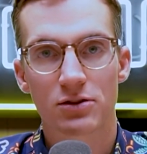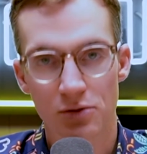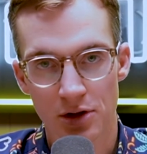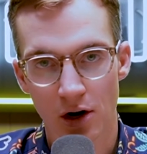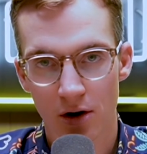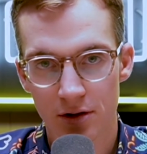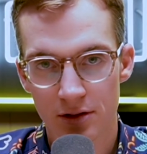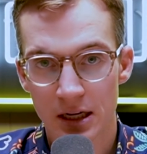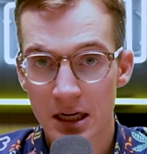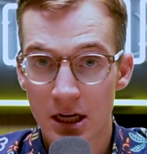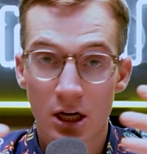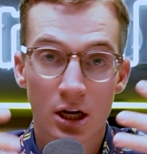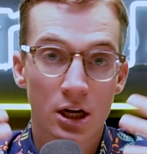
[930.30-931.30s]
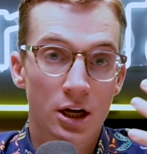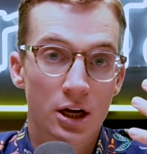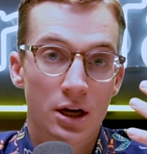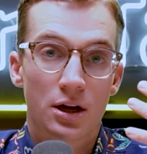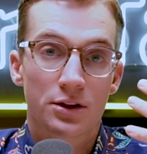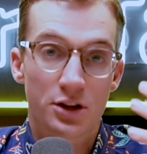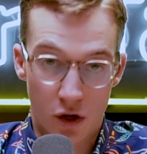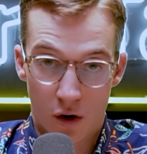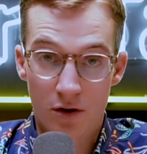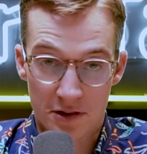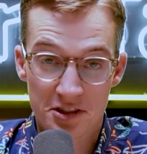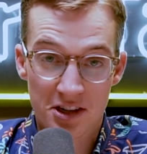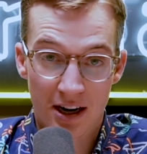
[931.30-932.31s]
through the earth
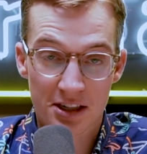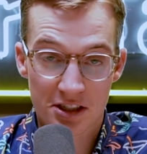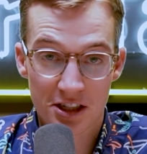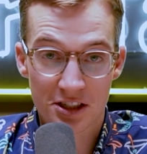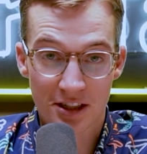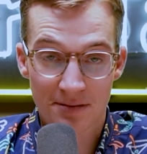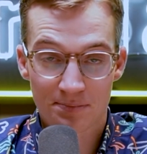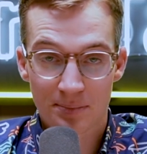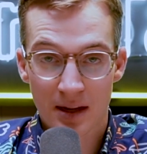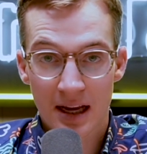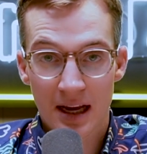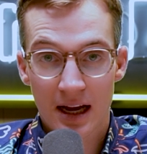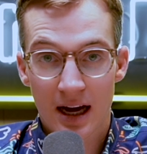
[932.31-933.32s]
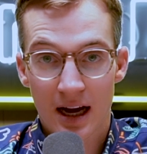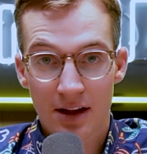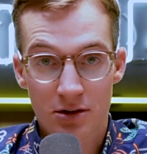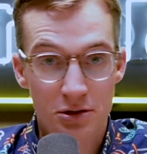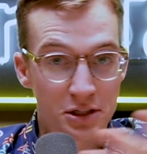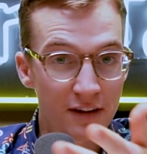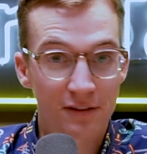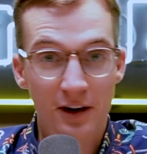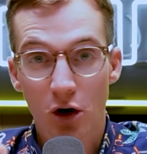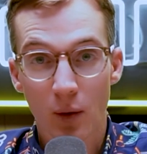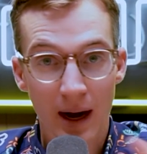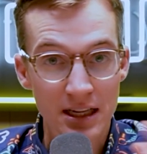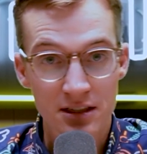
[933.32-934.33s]
is not consistent. There's different
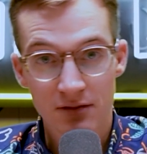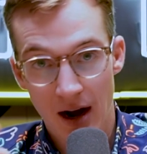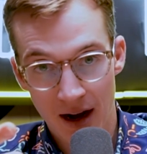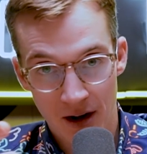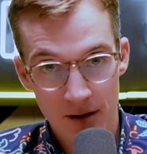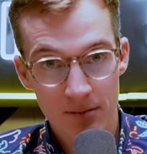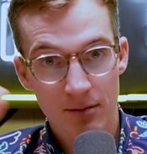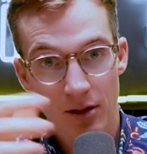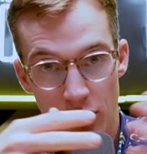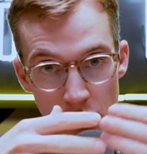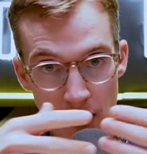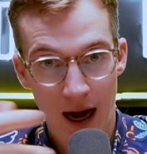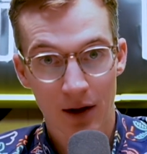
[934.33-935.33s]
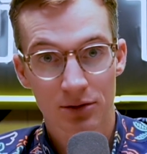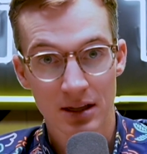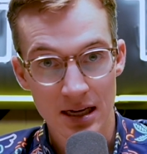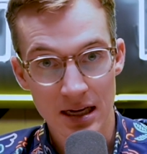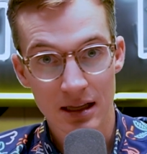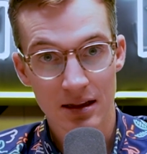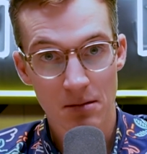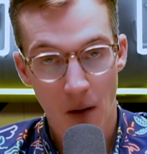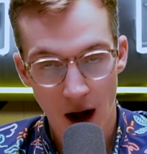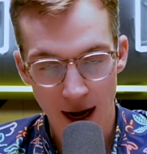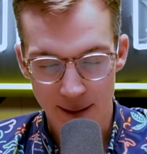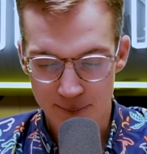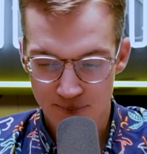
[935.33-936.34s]
grades of iron throughout the
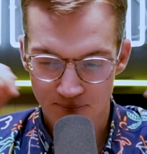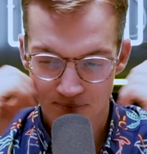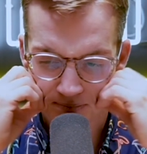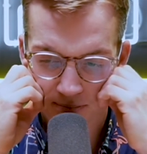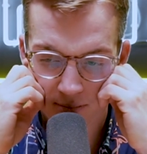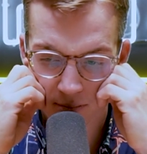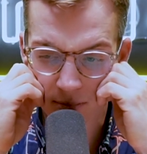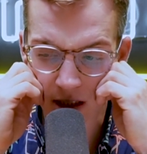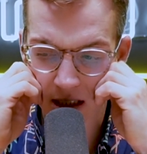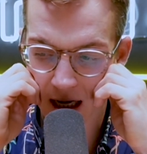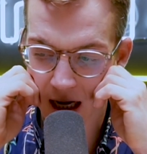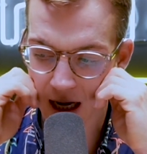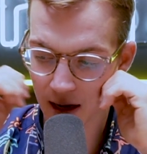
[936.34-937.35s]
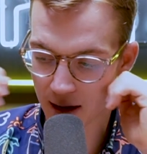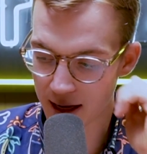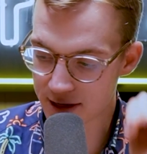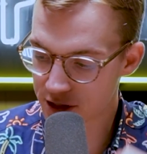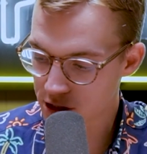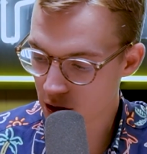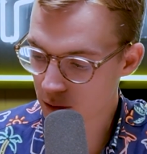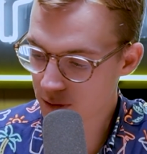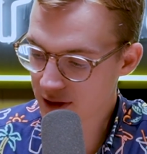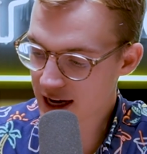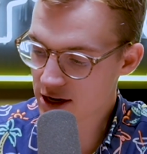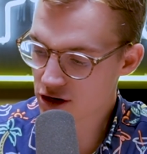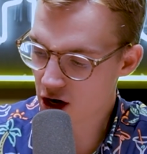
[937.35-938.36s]
mine. And so
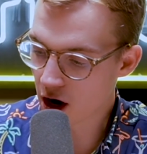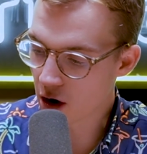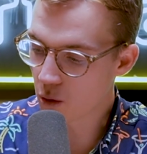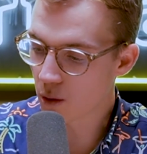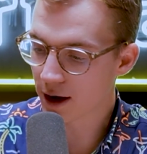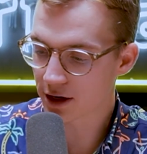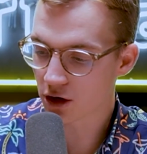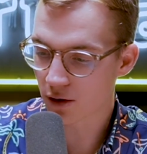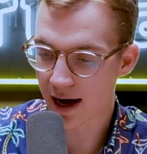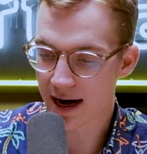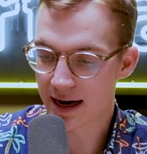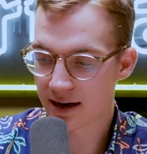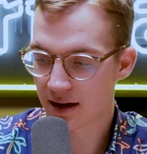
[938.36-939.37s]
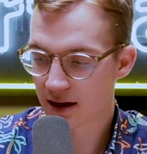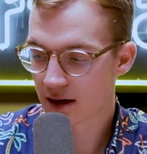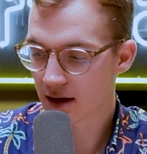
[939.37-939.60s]
they know what grade